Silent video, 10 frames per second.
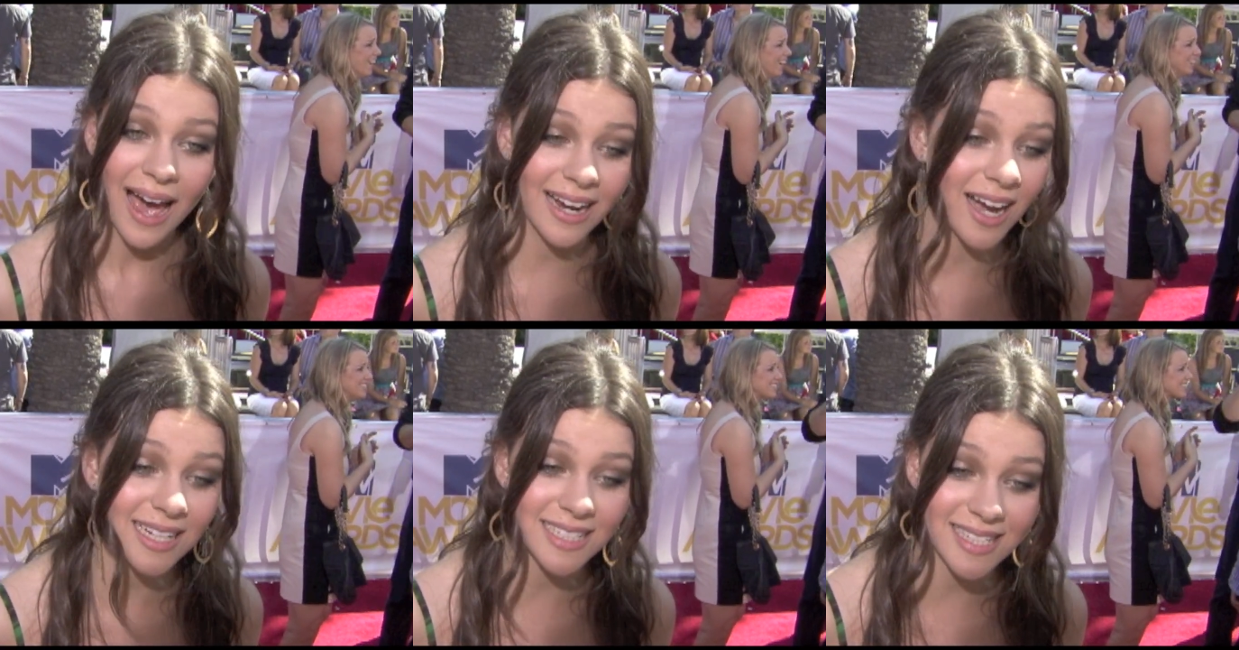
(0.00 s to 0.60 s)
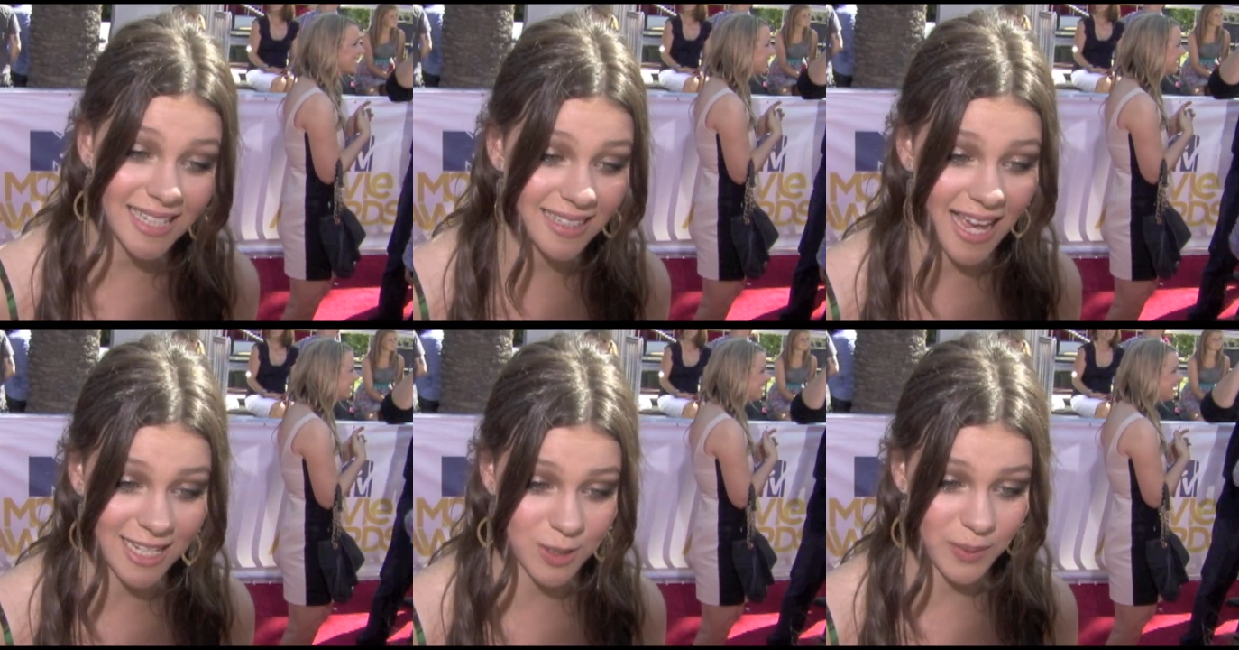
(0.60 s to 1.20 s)
Speaker 1: I got to see it
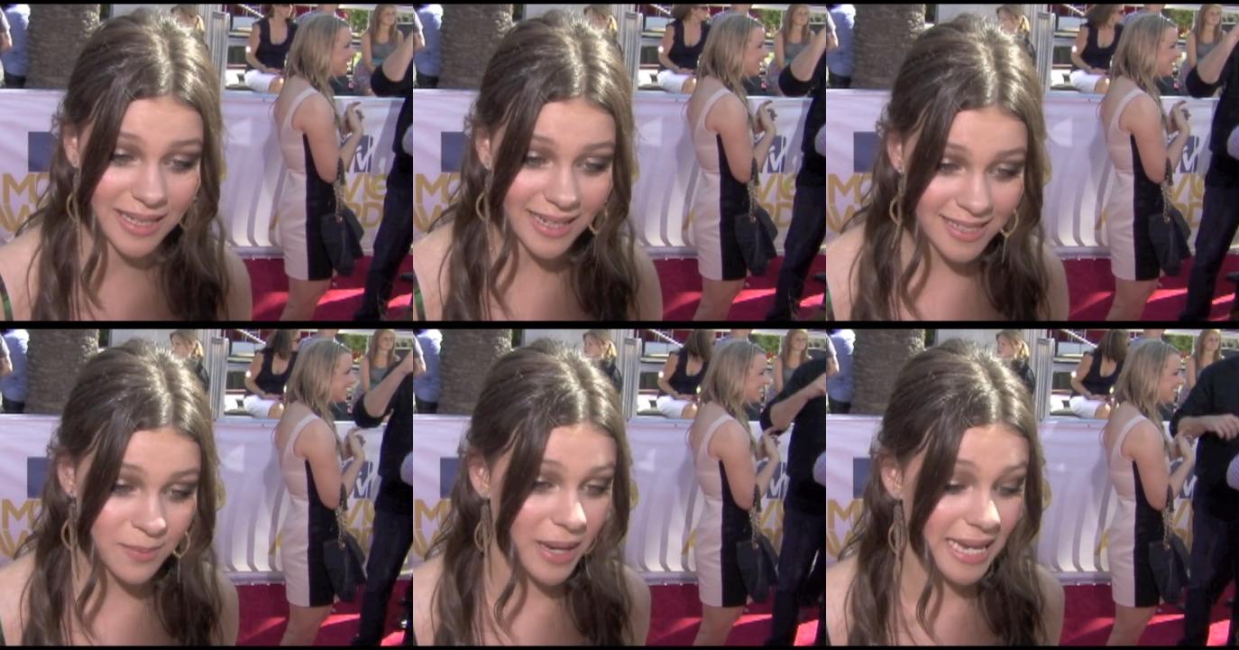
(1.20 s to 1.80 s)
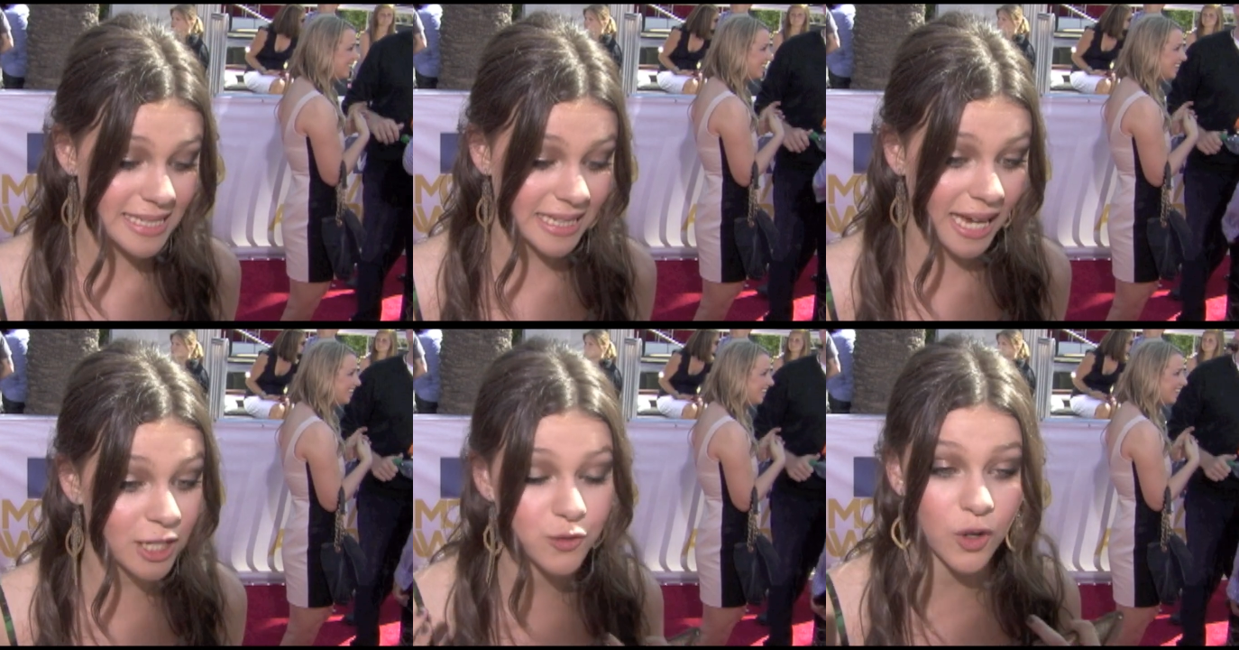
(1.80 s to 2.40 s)
last week. It's
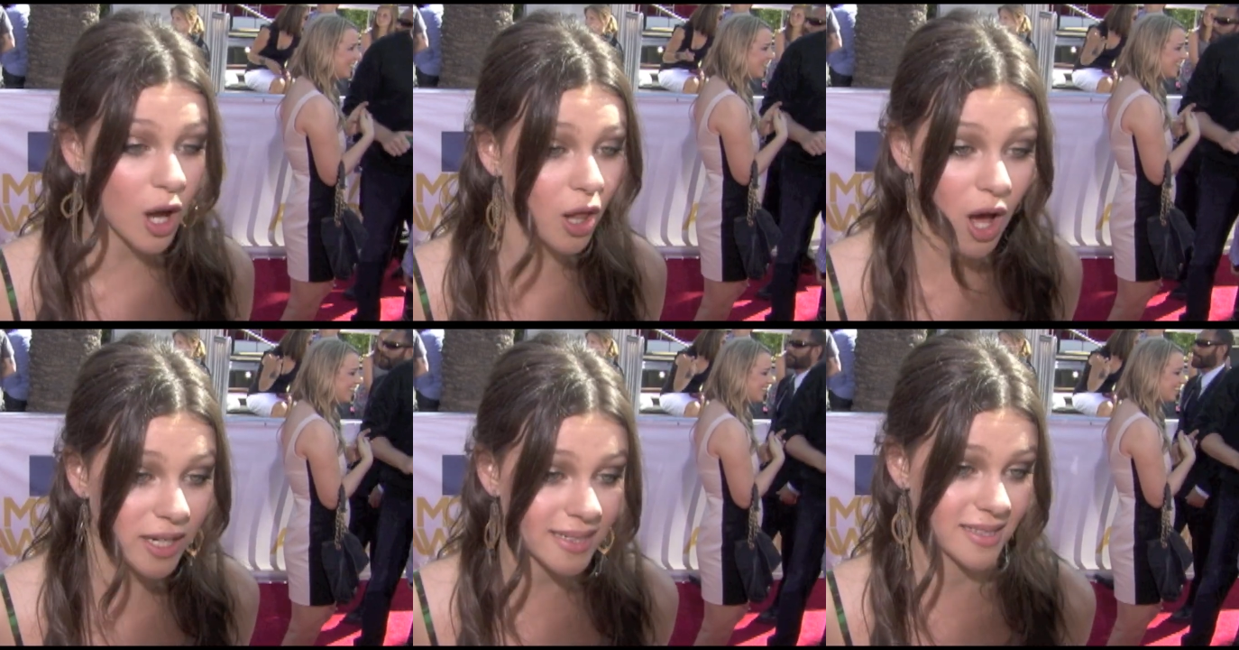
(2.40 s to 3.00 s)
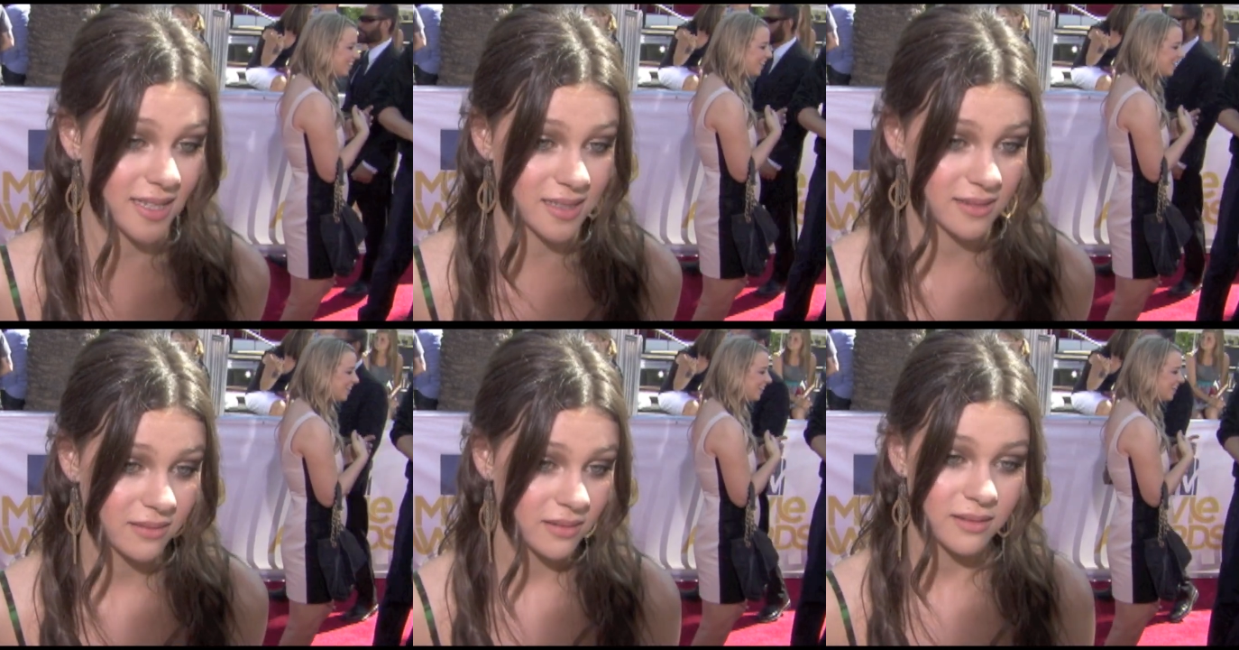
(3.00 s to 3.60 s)
amazing, and it's for all audiences.
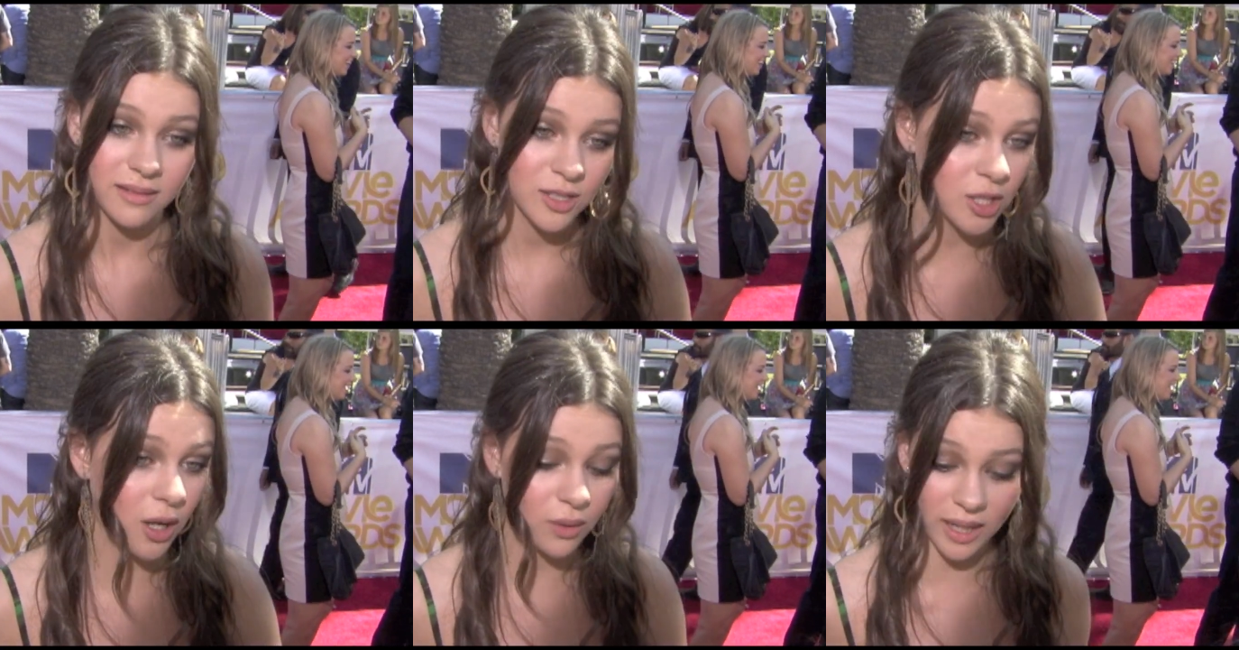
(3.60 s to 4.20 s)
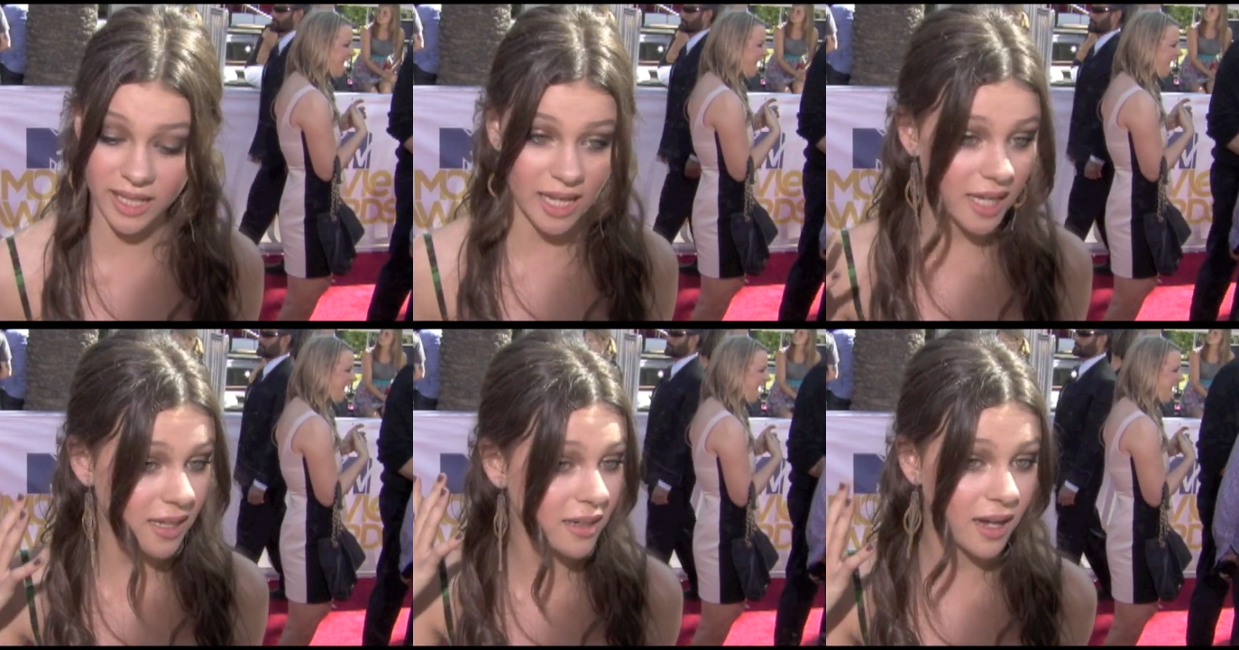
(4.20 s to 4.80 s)
Okay. So a
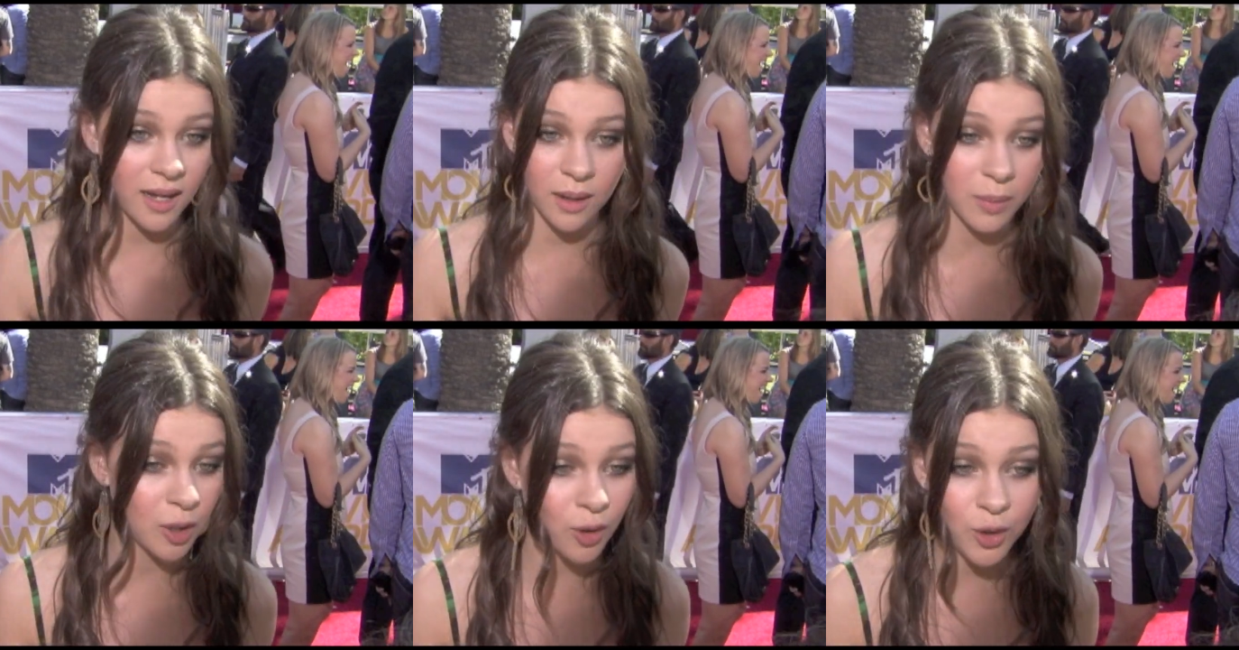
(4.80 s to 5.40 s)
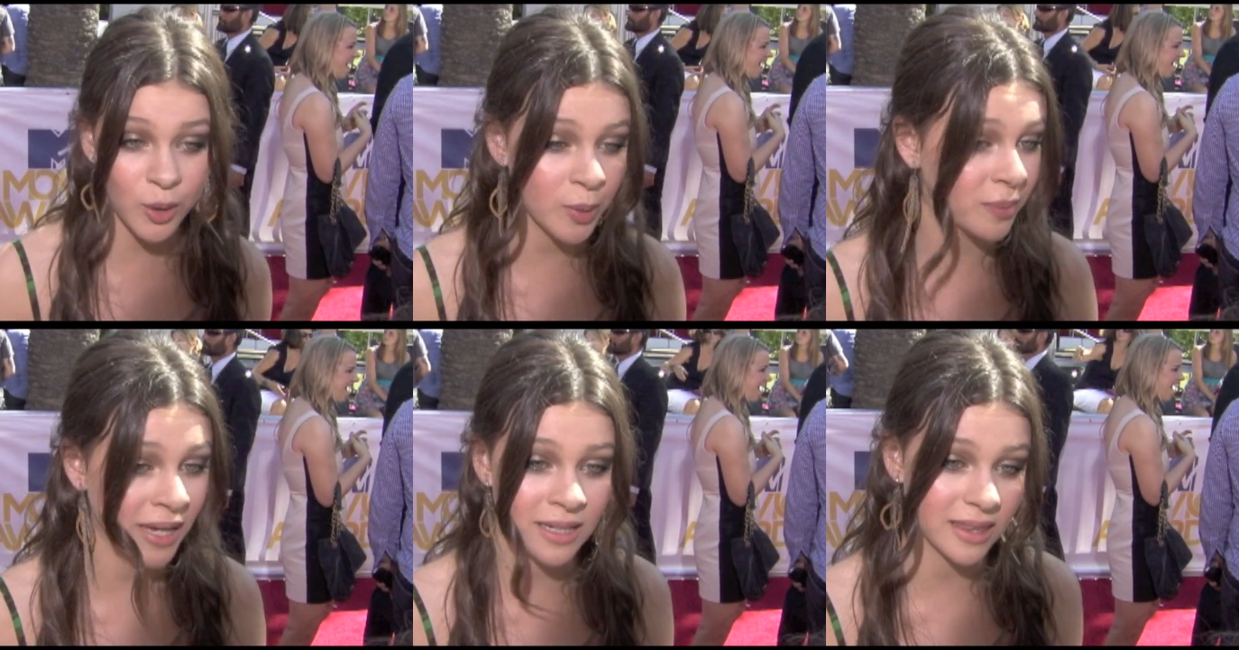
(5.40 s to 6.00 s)
kid, a grown-up,
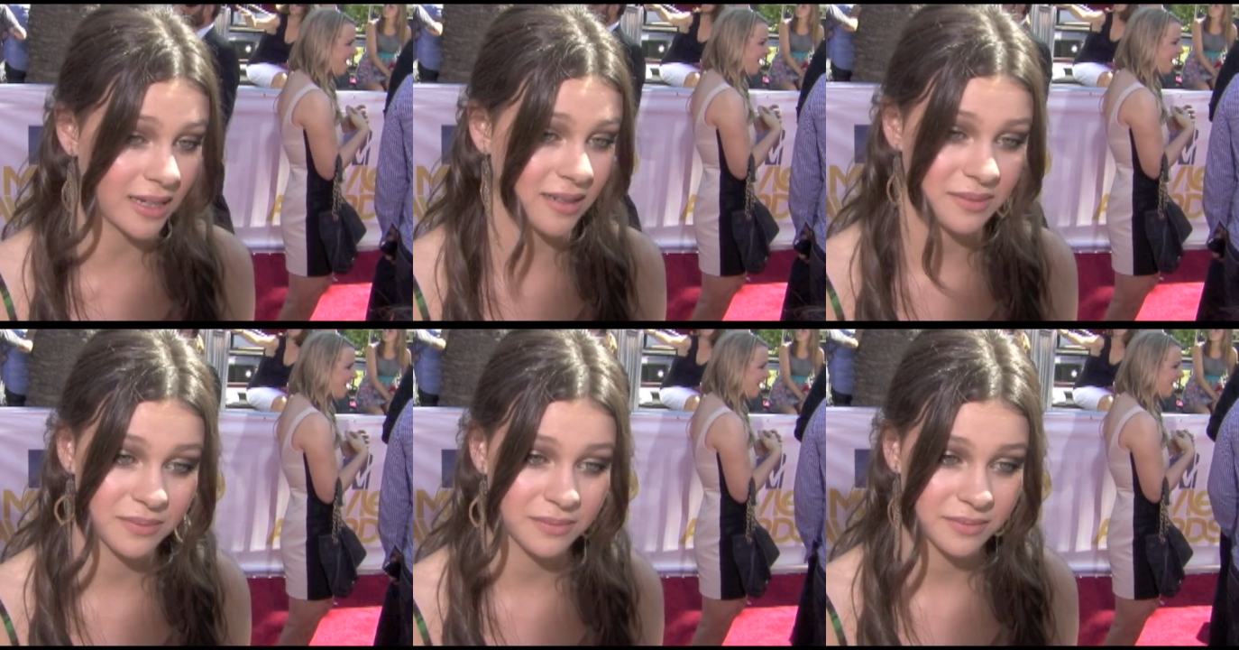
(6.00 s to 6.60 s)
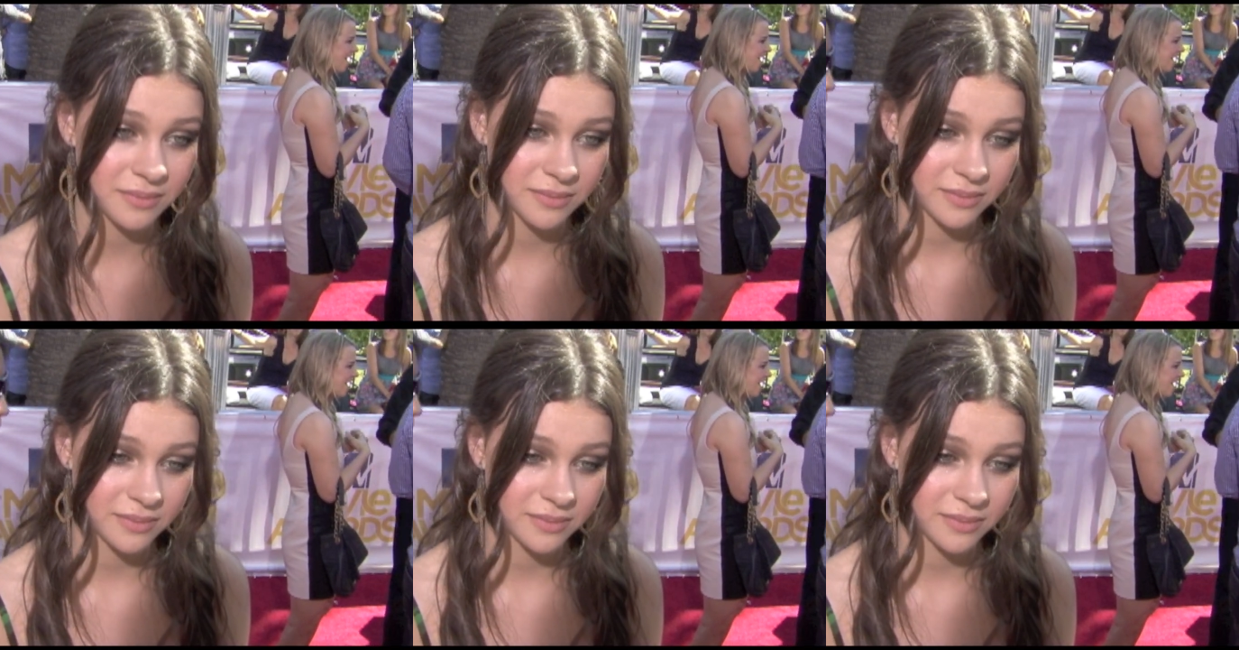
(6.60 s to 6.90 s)
anything. Now,